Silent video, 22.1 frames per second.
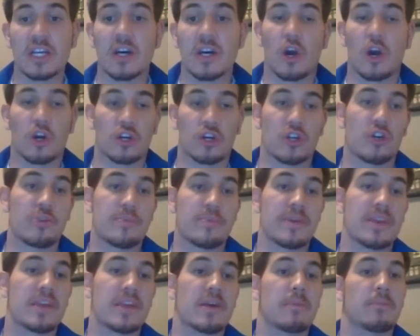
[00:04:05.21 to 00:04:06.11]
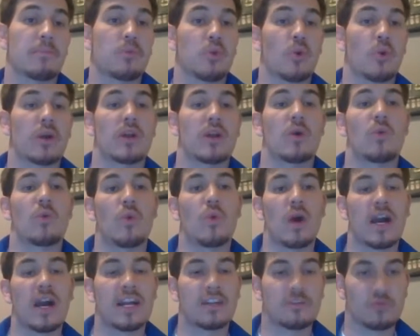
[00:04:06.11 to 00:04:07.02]
are going to be employing a
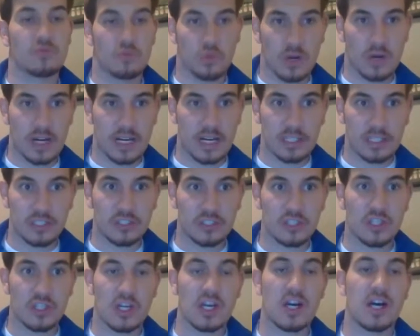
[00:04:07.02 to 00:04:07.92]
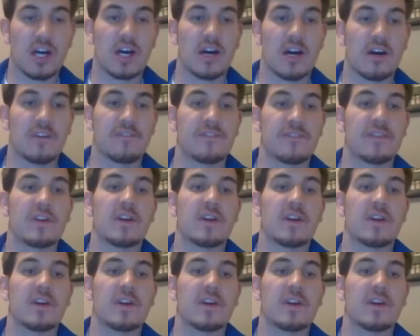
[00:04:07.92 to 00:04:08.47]
wide range of